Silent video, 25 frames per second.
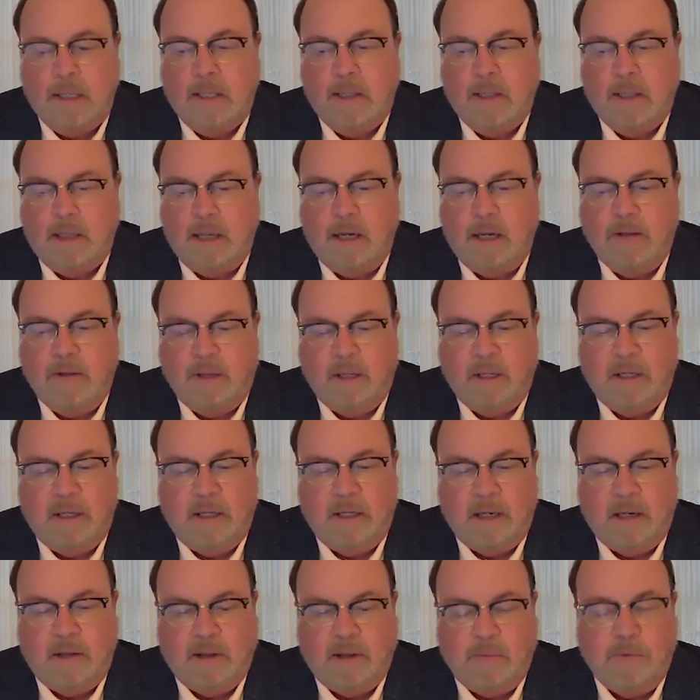
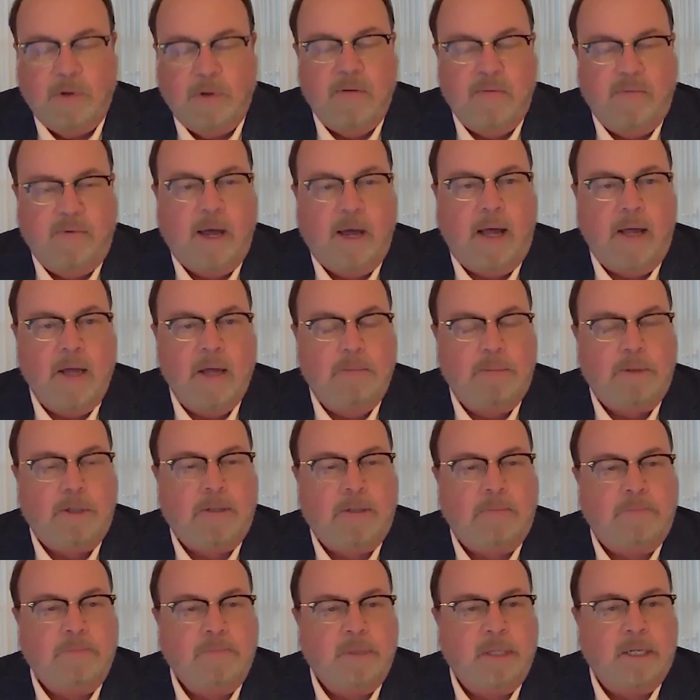really
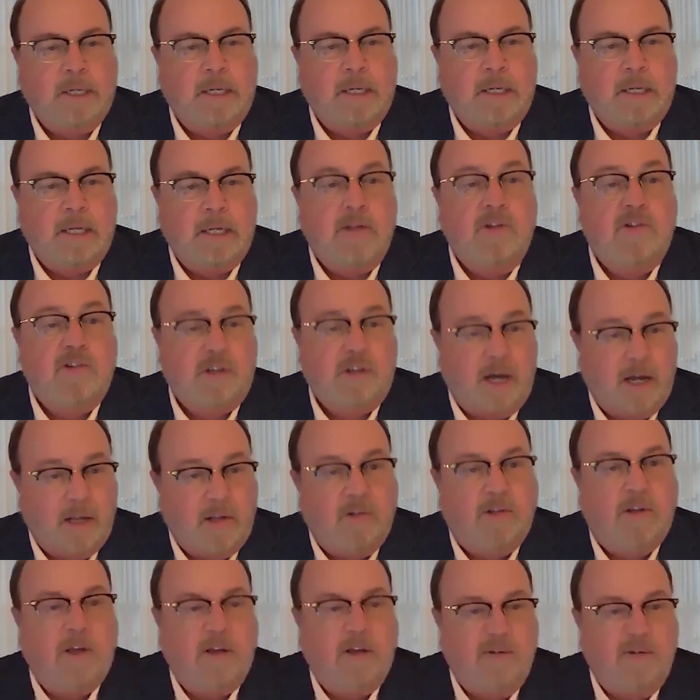valuable
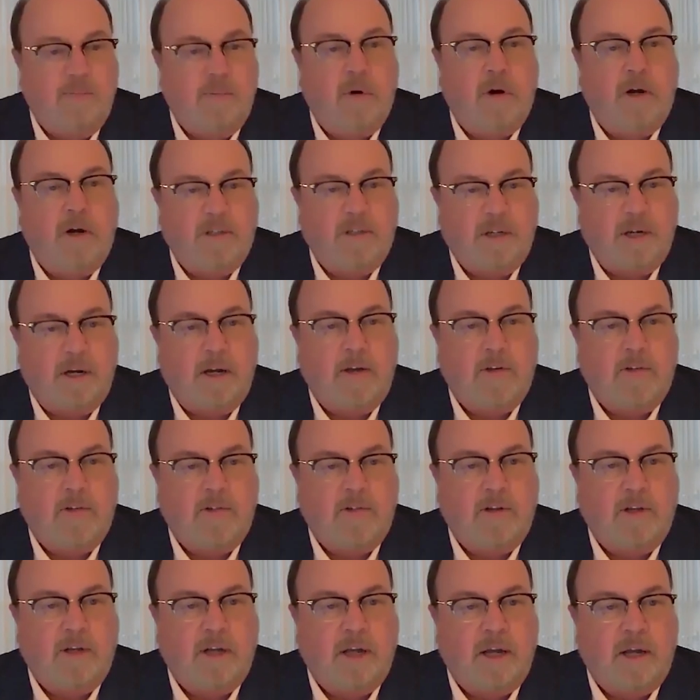insights that you brought to us
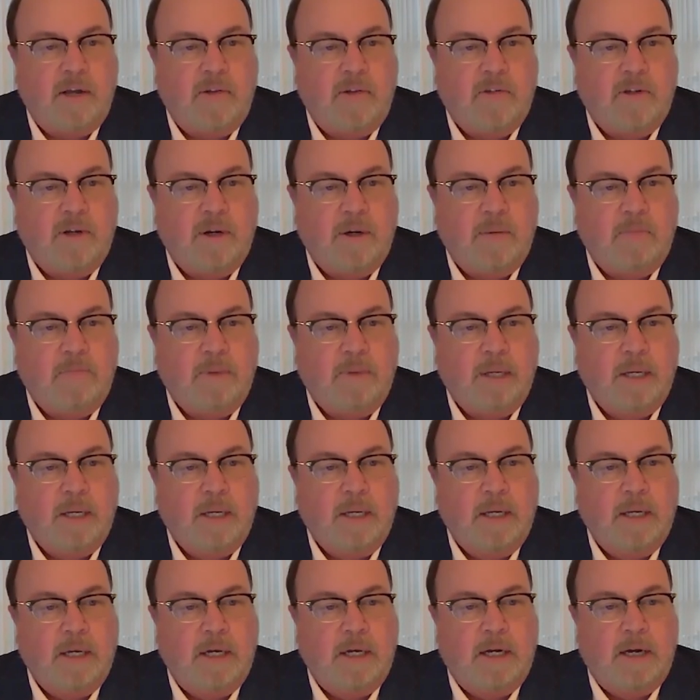today. So
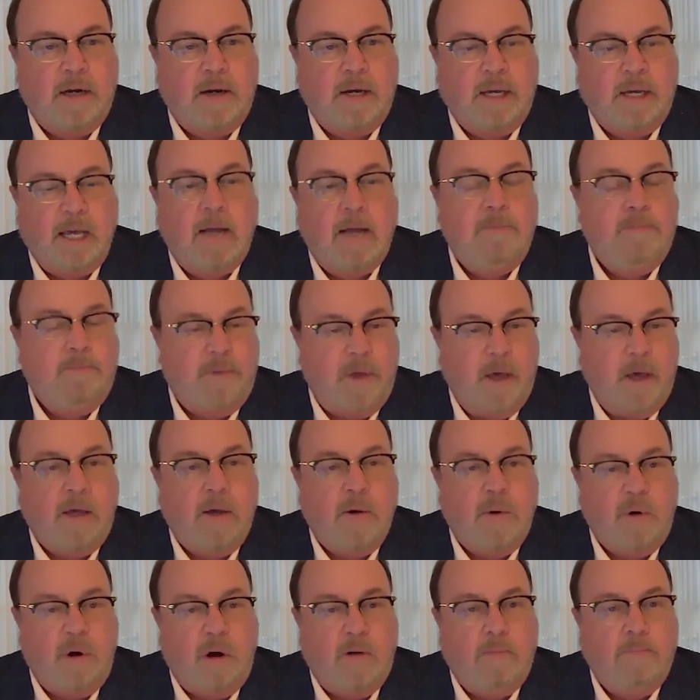again, thank
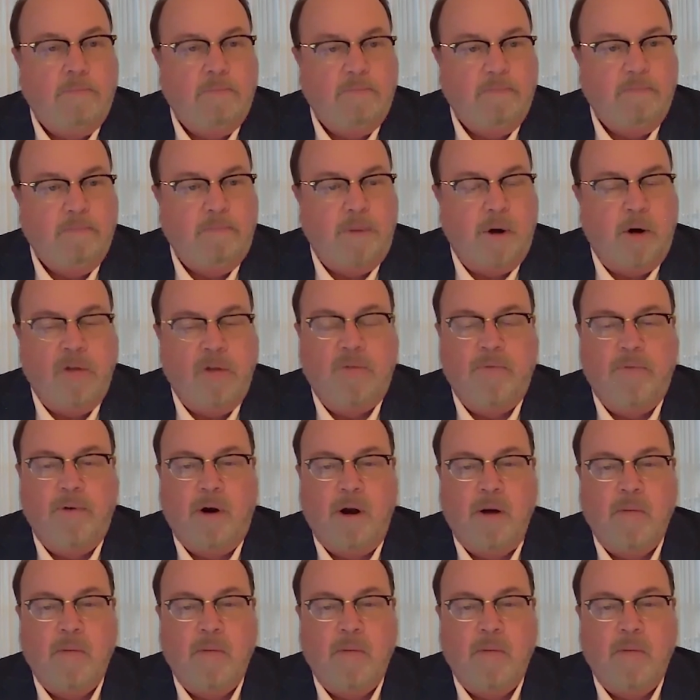you all both very